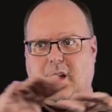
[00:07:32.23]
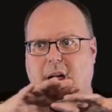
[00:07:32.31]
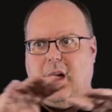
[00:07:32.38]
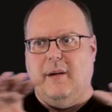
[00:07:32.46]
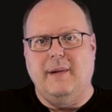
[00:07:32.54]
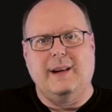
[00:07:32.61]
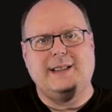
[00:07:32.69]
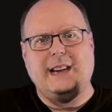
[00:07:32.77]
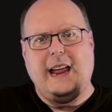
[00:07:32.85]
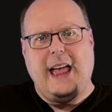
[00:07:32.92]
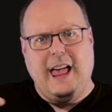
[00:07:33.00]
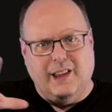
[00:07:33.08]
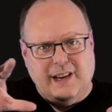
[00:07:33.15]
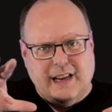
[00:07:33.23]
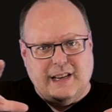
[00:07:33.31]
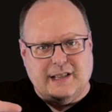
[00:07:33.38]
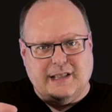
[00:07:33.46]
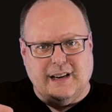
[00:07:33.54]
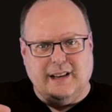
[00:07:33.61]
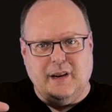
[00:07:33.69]
I don't like to say elegant
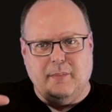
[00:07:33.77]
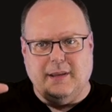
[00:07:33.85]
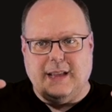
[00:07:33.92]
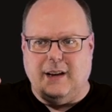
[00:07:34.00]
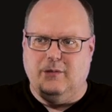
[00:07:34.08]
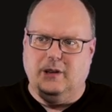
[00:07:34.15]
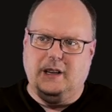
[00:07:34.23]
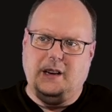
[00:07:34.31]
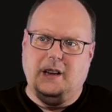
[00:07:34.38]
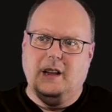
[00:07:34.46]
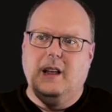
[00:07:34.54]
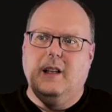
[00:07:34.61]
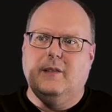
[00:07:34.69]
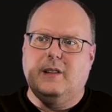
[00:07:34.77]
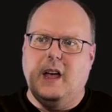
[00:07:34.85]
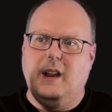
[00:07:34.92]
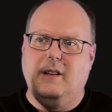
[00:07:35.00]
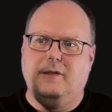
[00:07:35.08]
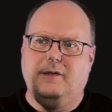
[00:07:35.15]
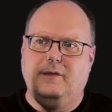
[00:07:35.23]
necessarily, but that really kind
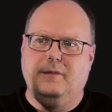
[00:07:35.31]
of,